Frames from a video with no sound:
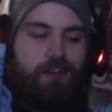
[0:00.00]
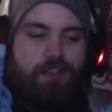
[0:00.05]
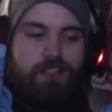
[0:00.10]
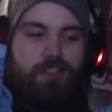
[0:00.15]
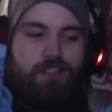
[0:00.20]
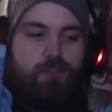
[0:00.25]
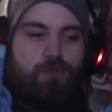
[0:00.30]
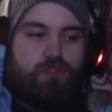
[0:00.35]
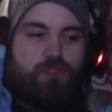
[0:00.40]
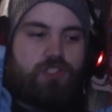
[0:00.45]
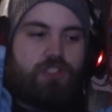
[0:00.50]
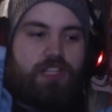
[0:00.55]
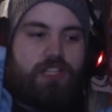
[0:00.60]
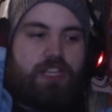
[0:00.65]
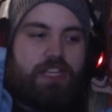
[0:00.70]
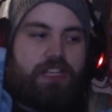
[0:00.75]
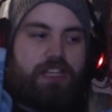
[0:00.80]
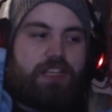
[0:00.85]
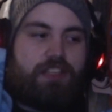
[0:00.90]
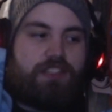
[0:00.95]

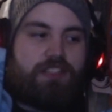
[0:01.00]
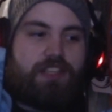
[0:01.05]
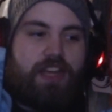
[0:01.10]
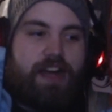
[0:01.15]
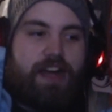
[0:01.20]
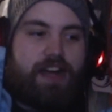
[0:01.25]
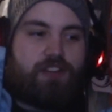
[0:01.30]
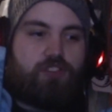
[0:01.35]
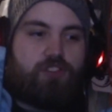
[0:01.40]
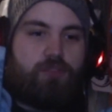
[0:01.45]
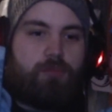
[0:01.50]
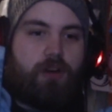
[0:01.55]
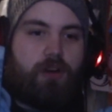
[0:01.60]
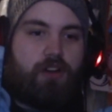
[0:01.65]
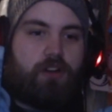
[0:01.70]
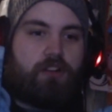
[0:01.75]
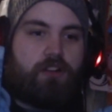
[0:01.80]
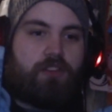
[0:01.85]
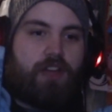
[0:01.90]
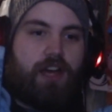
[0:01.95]
usually it is the actual
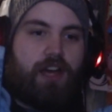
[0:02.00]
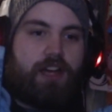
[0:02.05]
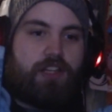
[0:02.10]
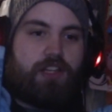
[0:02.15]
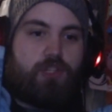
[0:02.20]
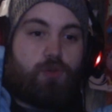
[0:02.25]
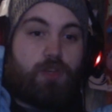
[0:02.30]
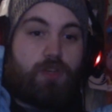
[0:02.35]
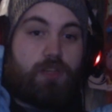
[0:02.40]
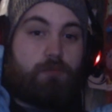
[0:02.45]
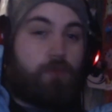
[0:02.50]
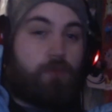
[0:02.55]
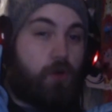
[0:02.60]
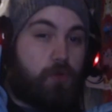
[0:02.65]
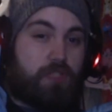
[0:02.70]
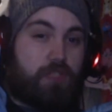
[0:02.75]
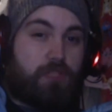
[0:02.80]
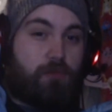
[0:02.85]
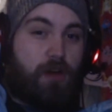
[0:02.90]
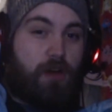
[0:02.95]
part that I enjoy the
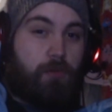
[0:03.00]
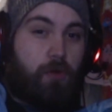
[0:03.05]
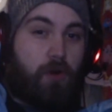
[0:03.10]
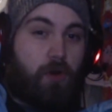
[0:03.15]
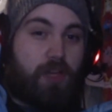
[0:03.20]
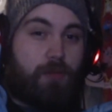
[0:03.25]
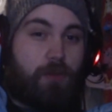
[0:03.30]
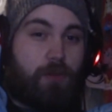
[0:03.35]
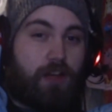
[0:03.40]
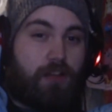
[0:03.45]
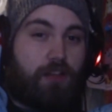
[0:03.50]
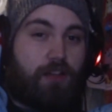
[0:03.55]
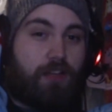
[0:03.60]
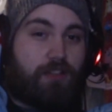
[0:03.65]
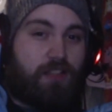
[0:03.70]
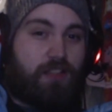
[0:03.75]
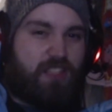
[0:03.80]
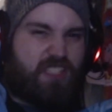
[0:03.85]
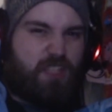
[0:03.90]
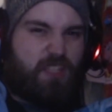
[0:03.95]
most about Pokemon
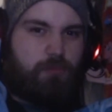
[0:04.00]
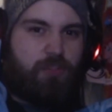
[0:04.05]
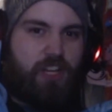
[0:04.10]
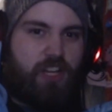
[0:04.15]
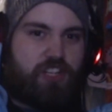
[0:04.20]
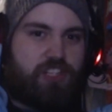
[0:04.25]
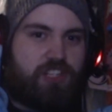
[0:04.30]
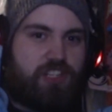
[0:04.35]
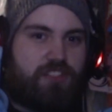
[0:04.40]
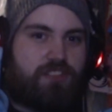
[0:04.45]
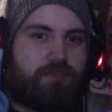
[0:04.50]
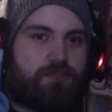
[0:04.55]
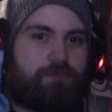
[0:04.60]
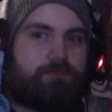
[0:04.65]
collecting, is the plushies.